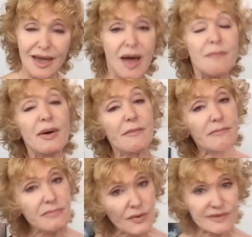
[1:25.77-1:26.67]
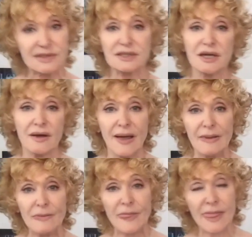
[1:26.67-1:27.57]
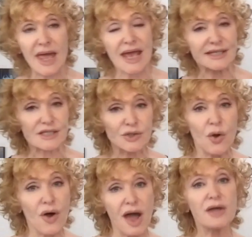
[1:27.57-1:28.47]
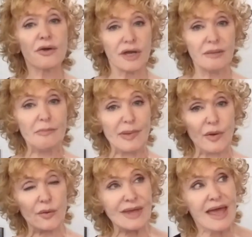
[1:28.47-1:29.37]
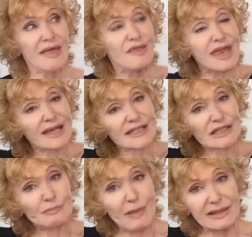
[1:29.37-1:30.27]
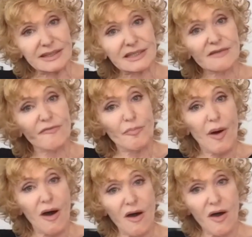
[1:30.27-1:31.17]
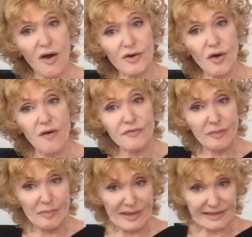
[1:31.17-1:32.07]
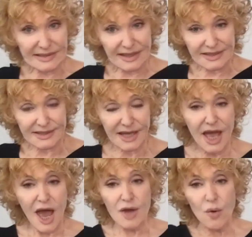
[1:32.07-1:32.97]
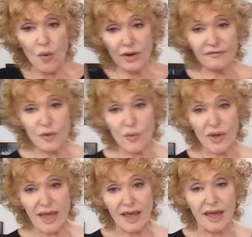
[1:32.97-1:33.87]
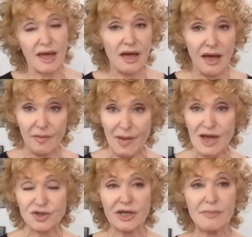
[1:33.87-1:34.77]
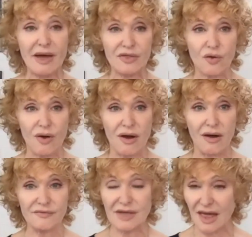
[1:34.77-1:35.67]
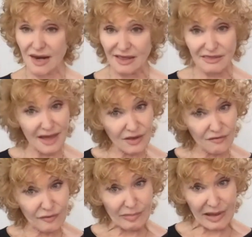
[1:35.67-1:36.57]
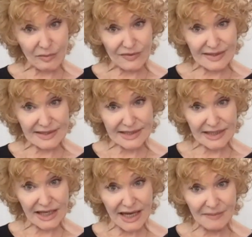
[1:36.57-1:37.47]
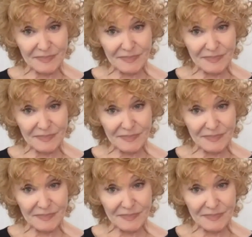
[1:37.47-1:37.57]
but most of the time, it's not how you're going to build the expensive part of the business. And all of you who are here are passionate about the craft, and I thank you for being with us tonight.